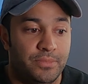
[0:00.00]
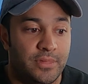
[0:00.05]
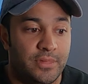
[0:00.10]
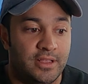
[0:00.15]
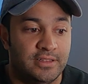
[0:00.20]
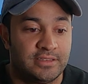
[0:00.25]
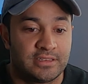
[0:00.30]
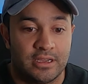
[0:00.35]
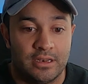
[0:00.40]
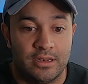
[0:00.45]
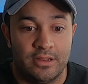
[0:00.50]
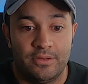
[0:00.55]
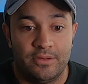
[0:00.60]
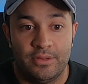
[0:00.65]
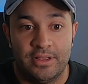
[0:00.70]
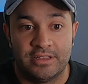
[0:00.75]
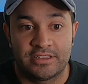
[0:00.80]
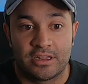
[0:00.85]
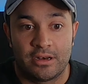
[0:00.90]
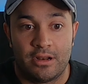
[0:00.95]
It's going
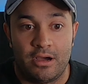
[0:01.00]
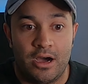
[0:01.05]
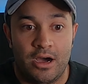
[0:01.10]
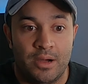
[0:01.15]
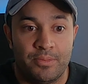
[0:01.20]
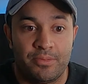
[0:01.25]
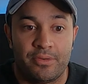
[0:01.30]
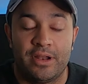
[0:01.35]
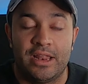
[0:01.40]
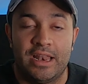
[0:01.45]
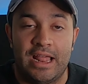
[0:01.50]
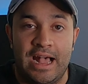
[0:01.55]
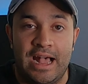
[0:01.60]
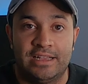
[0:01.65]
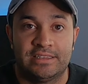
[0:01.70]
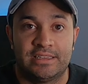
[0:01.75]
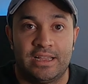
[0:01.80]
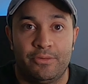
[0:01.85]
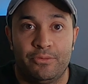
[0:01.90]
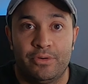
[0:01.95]
to operate
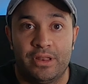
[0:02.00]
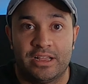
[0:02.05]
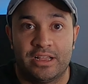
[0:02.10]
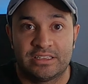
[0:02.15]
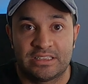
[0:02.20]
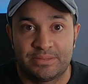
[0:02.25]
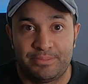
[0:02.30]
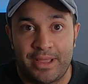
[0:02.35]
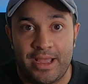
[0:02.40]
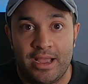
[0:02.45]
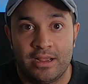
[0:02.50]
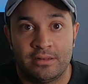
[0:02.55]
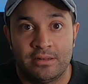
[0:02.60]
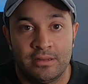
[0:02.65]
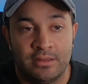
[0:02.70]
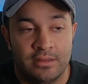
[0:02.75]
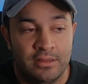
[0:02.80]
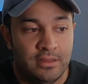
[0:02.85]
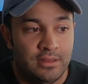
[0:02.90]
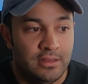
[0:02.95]
as I would expect.
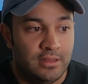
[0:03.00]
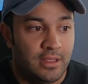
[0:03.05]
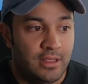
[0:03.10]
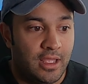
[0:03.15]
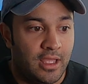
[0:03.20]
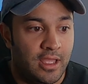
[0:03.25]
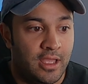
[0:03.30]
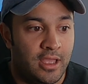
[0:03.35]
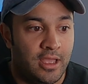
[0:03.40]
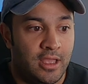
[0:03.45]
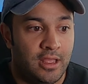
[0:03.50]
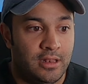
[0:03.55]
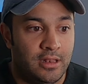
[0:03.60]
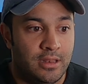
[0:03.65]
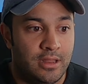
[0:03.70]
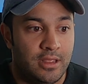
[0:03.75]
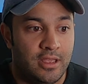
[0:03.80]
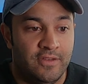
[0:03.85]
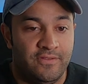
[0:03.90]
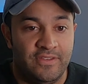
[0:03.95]
And
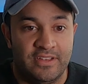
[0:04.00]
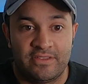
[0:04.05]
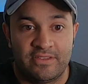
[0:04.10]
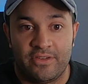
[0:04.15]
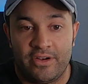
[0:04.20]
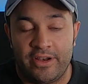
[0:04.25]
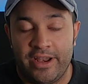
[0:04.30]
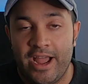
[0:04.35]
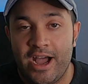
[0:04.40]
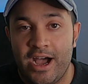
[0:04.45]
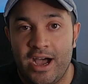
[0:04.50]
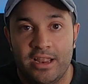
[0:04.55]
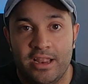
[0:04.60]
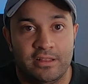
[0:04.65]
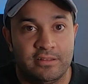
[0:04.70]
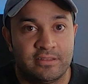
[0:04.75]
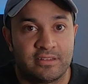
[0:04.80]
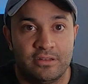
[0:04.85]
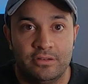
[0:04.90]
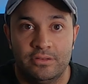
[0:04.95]
if it's very hot,
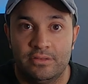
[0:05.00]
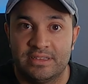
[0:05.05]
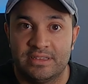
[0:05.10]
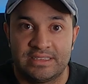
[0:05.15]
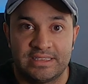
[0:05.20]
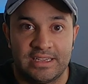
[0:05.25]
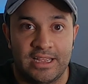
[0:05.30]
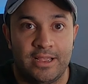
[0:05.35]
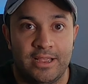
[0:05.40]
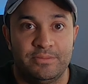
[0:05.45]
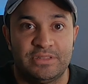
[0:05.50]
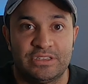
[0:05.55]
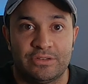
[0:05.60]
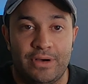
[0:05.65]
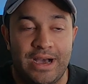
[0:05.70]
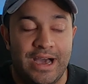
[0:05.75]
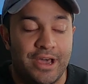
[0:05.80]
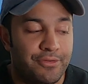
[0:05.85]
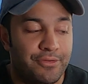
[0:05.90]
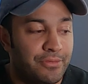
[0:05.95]
it's going to do the same. So
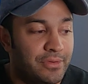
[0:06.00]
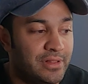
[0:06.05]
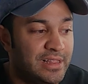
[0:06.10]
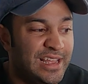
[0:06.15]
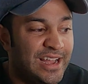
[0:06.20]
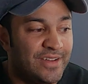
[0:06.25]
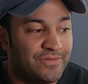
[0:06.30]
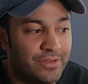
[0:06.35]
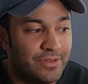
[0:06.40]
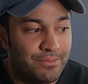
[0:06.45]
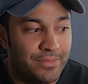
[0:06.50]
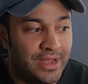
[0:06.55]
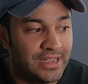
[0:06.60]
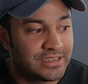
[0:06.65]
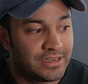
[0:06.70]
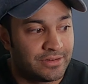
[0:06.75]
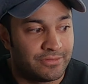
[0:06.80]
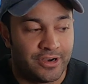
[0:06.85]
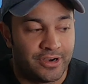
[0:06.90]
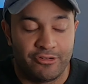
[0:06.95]
I don't really have to
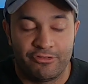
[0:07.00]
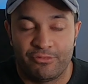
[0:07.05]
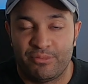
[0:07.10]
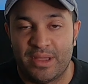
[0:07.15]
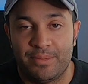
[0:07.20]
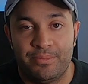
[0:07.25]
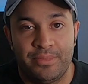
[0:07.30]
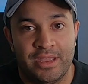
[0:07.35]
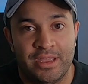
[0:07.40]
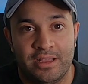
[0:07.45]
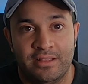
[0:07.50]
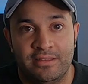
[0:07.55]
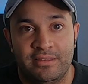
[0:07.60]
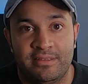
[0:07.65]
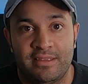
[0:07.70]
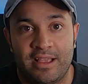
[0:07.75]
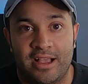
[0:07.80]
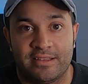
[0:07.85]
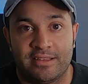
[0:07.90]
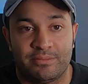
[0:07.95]
mess around with my
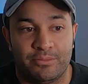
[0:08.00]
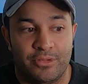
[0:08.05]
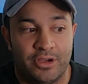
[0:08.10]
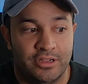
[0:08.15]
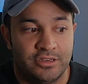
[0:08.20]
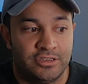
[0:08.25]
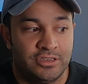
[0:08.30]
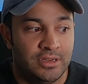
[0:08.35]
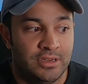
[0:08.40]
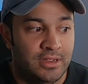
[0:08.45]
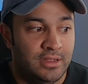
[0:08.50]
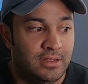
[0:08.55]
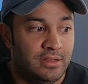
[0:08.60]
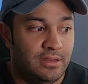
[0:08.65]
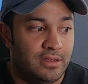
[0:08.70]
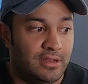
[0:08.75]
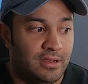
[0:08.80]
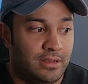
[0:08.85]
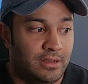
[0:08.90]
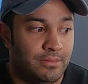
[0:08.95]
PIDs as much.
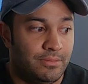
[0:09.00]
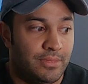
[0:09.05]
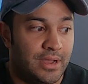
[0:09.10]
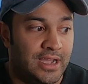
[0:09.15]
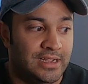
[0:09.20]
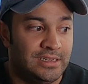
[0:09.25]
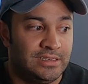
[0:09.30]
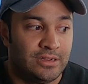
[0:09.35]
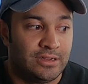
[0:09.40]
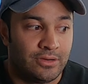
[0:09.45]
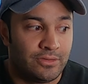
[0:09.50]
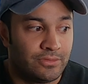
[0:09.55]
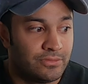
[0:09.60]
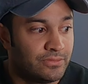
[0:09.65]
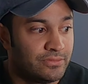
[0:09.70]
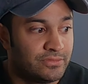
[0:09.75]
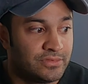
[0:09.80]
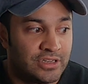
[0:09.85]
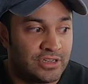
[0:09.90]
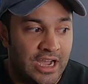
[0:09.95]
I don't
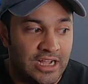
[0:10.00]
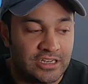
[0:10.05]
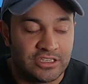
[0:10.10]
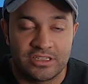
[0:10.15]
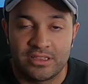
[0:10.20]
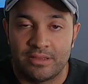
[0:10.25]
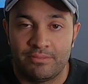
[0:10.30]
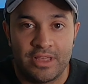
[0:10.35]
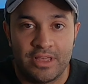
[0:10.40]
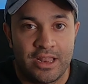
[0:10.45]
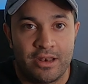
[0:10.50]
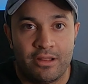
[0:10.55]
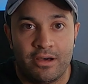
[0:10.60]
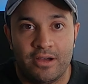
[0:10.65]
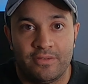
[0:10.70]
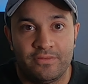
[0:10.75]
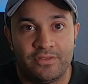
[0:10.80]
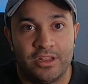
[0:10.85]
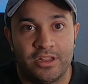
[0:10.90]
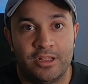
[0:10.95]
touch them that
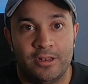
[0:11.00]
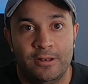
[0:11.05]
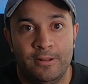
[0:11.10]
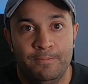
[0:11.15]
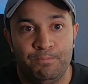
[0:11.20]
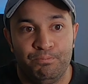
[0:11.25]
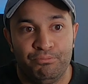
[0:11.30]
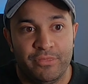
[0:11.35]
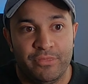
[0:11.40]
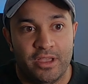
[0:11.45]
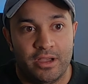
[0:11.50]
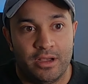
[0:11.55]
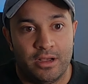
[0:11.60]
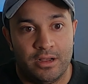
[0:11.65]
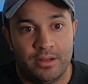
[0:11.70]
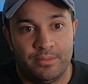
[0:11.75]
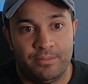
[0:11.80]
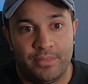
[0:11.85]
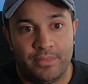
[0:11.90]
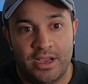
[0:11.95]
often.
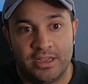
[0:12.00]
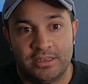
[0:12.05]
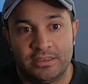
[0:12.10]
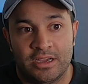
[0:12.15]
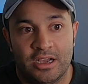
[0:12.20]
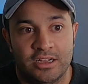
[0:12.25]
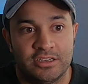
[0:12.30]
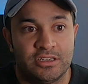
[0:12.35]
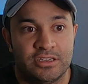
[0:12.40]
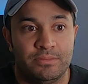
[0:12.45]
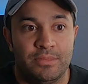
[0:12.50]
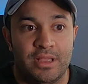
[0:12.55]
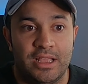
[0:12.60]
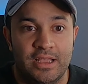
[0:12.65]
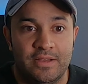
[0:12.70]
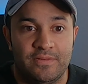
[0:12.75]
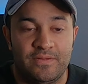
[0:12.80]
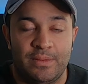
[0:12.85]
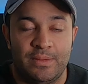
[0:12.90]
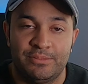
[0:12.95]
I touch them
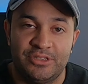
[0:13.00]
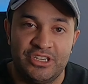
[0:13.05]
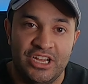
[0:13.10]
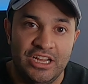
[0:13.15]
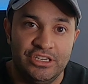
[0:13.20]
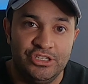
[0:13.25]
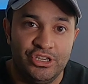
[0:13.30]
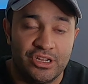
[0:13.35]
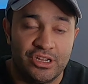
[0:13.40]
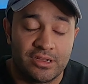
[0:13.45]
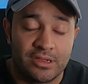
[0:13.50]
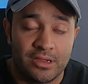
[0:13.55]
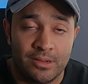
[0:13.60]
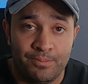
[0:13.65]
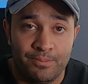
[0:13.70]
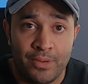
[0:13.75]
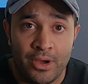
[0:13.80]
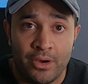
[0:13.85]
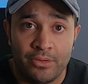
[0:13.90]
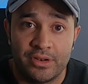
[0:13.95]
if I'm changing a
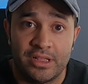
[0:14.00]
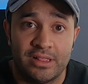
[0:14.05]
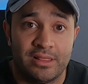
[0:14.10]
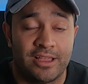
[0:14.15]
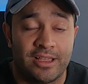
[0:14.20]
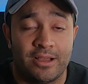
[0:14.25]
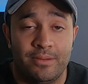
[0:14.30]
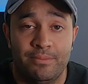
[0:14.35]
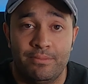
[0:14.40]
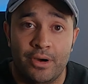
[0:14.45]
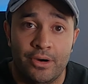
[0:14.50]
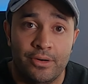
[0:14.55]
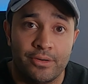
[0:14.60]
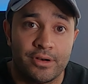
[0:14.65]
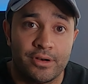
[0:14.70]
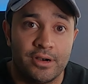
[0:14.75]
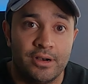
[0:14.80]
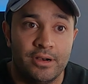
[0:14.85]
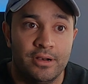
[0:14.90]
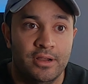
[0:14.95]
component like a
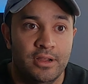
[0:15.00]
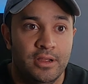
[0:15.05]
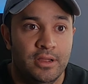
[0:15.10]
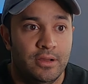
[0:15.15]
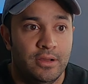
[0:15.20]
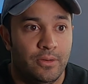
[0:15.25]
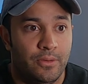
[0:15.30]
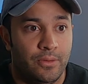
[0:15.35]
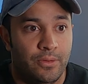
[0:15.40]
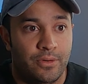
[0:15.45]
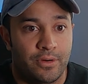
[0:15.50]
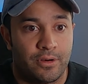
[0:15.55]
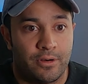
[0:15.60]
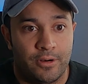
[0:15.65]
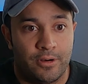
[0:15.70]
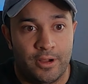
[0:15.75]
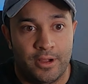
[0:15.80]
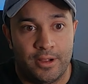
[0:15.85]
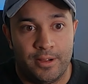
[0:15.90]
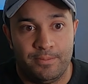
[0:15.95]
motor, or
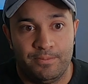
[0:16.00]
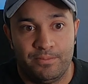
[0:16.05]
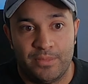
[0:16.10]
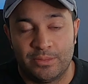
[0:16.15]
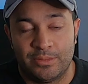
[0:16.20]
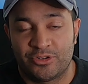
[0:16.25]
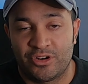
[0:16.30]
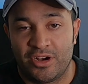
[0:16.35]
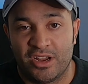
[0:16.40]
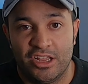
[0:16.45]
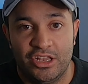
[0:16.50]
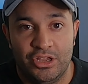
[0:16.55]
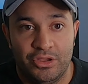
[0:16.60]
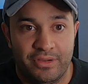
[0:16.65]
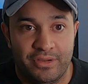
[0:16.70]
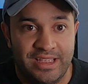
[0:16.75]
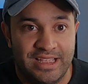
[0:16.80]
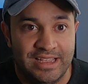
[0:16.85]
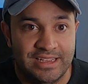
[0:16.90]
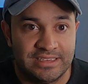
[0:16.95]
I'm trying a new
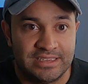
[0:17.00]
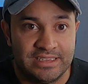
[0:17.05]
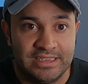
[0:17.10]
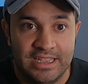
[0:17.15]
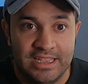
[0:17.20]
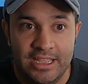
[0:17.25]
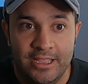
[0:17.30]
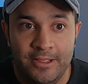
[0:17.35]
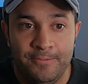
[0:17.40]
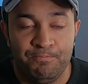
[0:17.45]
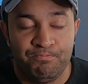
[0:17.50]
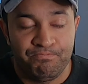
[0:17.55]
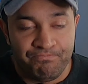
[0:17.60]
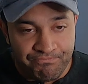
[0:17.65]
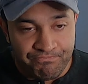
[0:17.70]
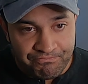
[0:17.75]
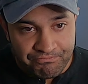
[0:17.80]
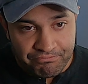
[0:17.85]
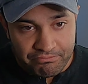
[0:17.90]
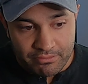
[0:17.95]
ESC,
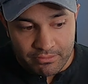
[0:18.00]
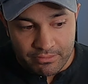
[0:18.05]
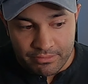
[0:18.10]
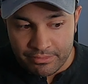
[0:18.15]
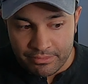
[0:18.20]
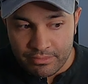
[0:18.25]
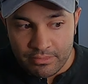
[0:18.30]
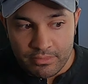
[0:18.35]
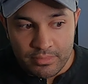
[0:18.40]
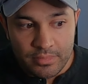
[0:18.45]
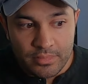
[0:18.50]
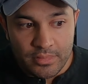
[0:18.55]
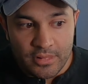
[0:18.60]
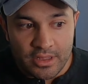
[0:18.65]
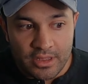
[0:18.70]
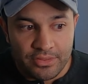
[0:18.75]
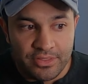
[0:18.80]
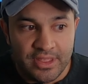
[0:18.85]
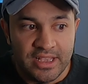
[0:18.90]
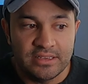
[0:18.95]

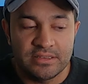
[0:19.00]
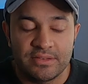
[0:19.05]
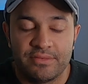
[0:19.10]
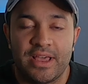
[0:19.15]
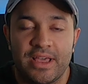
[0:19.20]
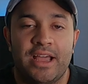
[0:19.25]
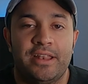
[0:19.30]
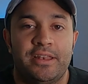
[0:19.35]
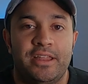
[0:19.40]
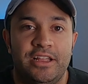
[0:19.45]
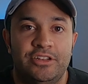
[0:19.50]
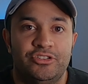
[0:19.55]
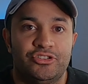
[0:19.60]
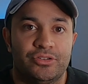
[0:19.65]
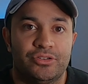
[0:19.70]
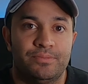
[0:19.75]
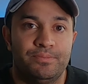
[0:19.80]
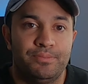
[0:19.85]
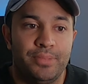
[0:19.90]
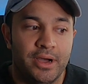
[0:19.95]
things of that
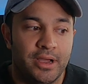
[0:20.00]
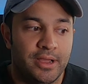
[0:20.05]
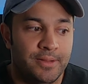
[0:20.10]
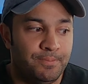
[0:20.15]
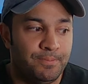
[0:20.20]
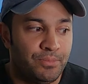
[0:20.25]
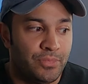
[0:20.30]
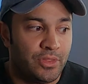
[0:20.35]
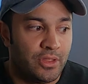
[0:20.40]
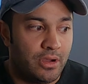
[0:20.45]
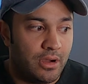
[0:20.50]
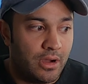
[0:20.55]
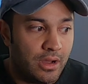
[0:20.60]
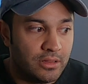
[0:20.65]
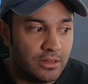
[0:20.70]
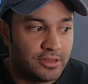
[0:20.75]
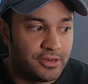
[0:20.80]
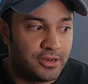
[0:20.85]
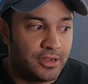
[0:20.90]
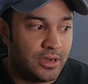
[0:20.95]
nature. But
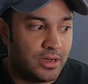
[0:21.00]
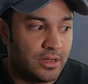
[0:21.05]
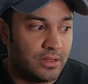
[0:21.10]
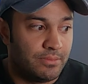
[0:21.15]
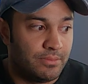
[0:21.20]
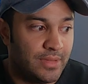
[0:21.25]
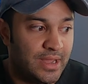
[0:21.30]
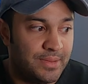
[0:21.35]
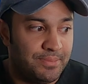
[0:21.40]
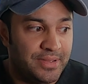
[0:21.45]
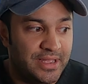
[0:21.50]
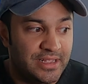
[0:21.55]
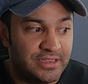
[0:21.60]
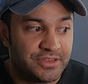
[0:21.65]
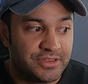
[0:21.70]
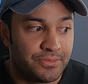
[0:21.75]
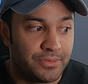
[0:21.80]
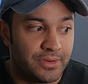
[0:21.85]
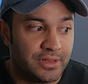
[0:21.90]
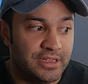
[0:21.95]
all in all, my
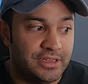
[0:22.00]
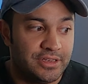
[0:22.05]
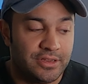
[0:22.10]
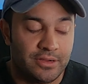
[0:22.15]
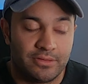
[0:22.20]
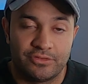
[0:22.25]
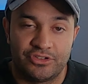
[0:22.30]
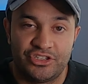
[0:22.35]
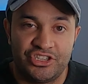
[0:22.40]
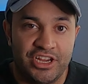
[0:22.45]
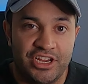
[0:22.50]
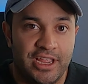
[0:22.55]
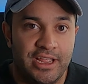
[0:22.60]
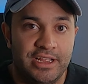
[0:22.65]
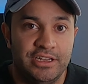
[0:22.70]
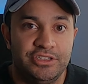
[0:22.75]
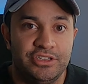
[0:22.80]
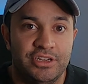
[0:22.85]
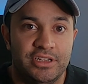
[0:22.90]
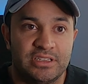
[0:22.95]
PIDs really don't
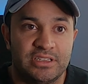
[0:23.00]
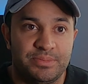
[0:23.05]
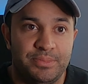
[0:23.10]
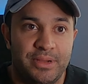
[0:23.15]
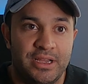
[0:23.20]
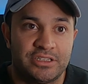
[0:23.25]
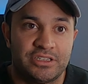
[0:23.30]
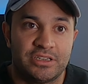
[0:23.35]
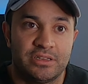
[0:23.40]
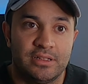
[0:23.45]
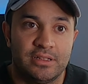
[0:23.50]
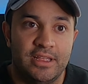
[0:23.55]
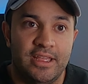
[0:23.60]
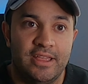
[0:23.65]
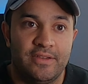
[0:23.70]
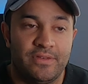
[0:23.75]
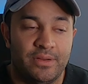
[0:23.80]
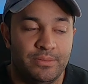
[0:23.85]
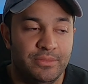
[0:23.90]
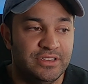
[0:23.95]
change, especially
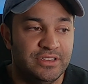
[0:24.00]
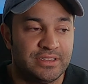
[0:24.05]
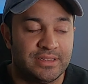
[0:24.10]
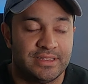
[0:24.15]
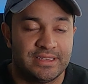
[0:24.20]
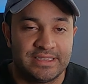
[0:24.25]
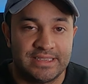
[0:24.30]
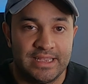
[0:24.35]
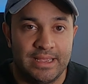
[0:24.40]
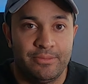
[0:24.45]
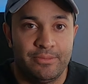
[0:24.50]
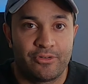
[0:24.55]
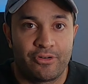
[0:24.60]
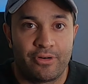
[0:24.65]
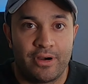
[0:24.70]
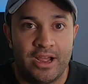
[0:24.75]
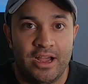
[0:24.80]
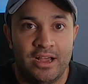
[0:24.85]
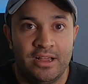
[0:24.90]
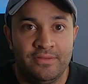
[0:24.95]
if I'm using the same
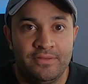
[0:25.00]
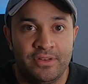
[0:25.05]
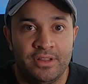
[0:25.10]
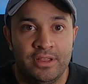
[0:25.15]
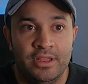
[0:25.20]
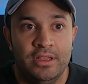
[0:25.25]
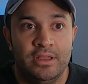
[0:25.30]
craft